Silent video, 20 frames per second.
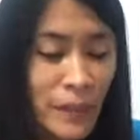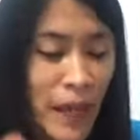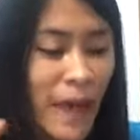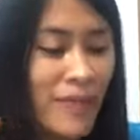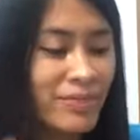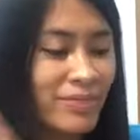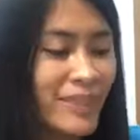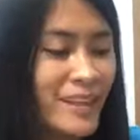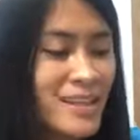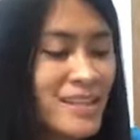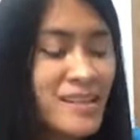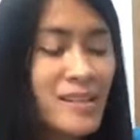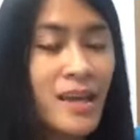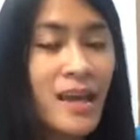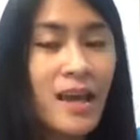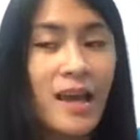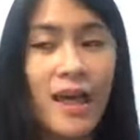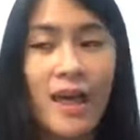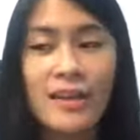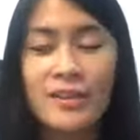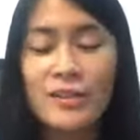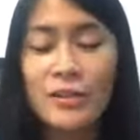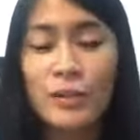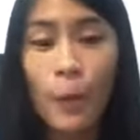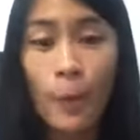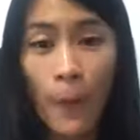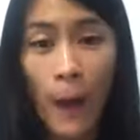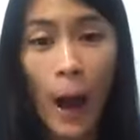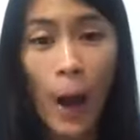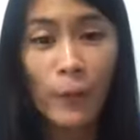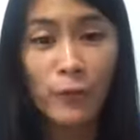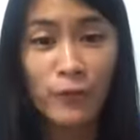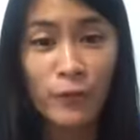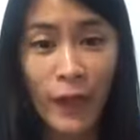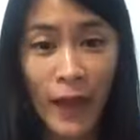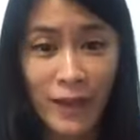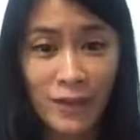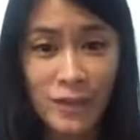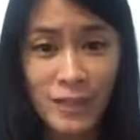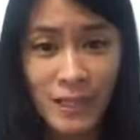And this is so powerful.
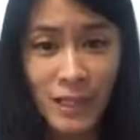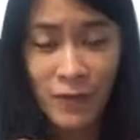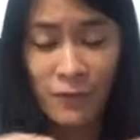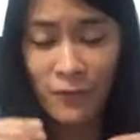Actually,